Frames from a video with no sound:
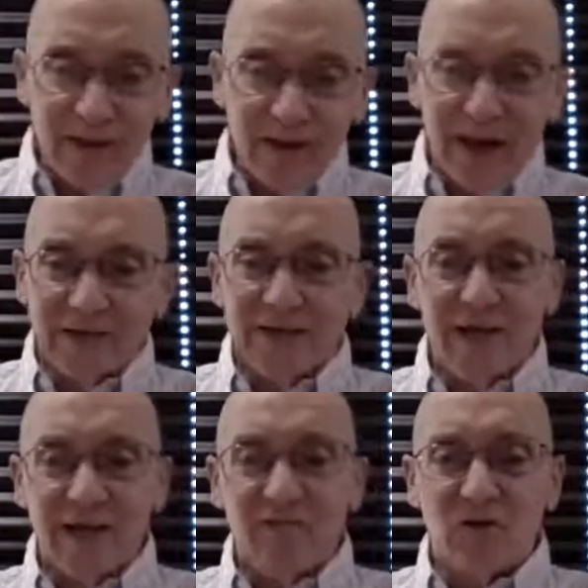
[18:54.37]
I
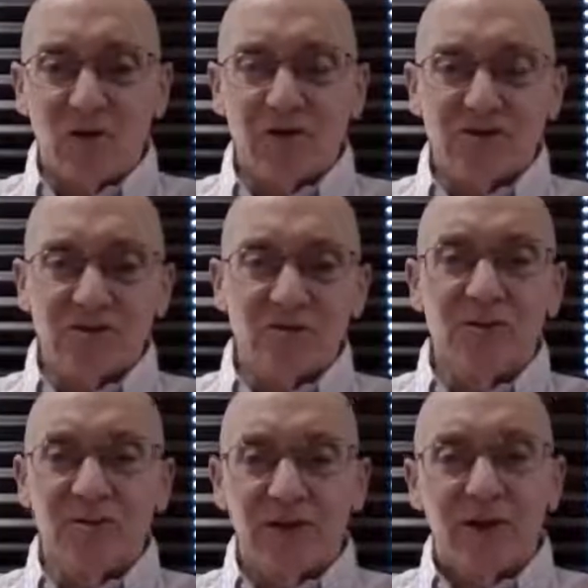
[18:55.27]
hesitate to even call it a
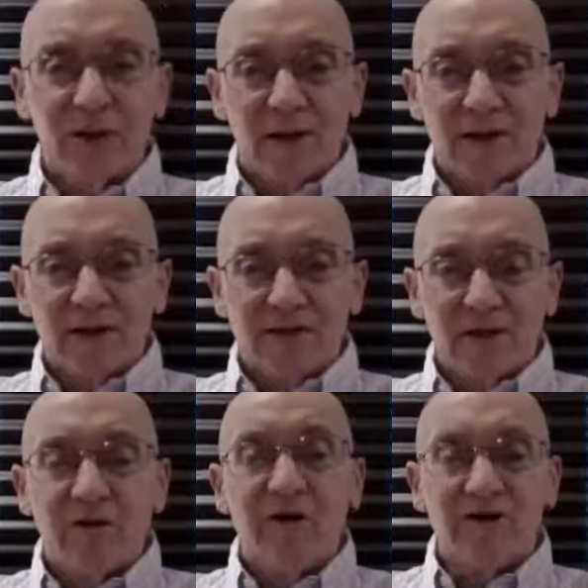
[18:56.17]
sutta, but this
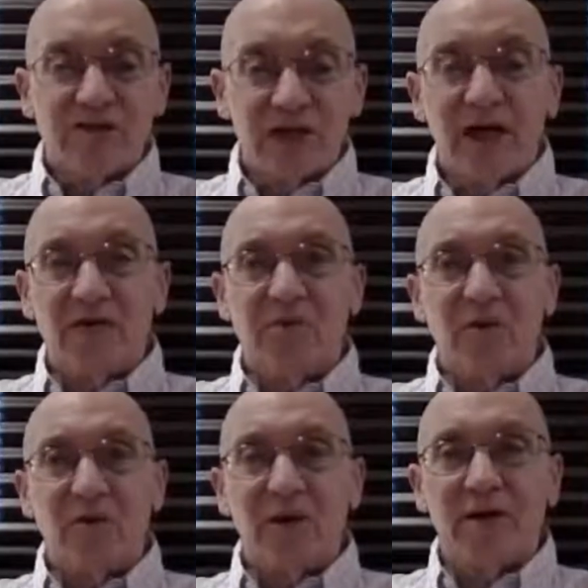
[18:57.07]
little exchange
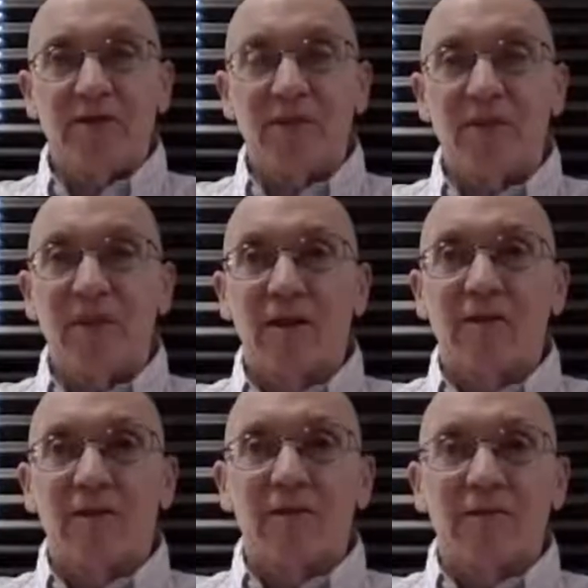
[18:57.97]
between
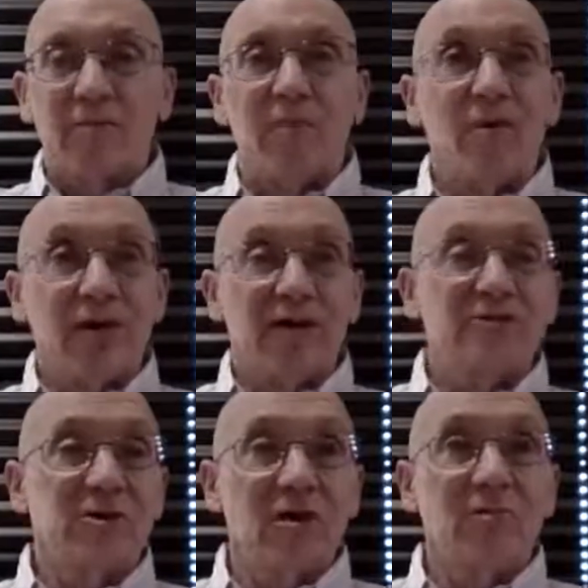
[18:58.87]
the Buddha and
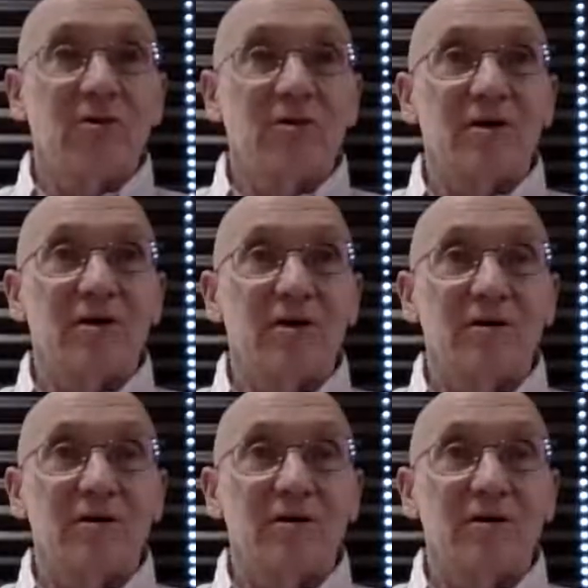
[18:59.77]
Sariputta